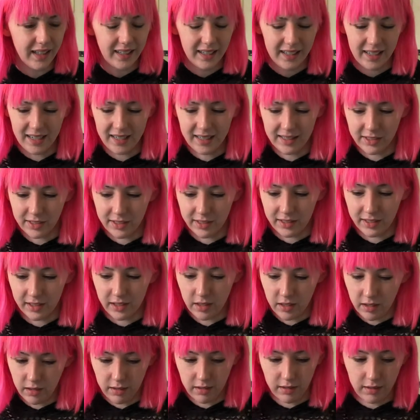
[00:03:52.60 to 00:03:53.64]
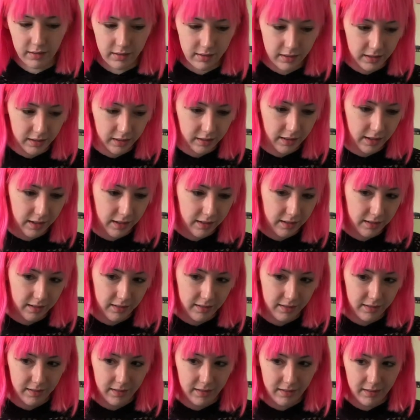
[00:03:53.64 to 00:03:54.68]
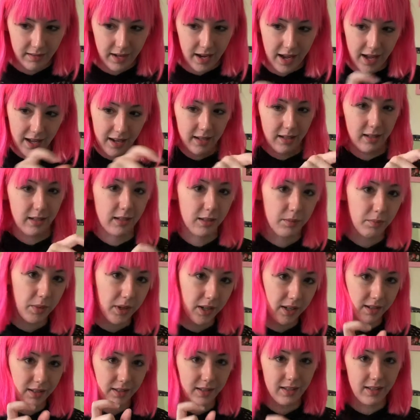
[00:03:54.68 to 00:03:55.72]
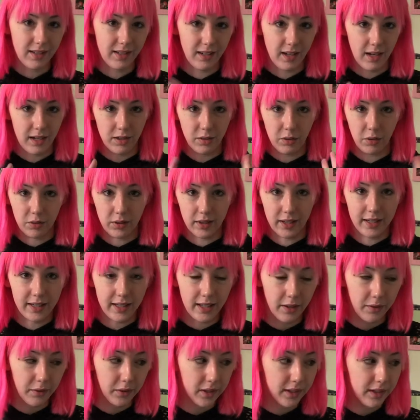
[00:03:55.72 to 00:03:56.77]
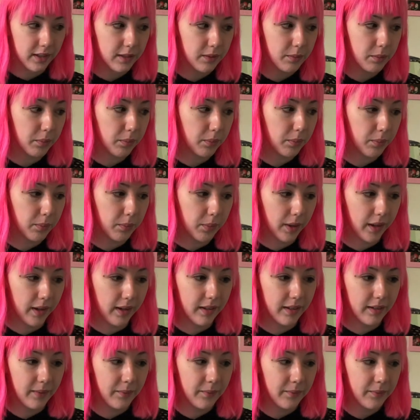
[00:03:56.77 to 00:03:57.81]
kind of just cut and like added spikes, and I don't like how it is, but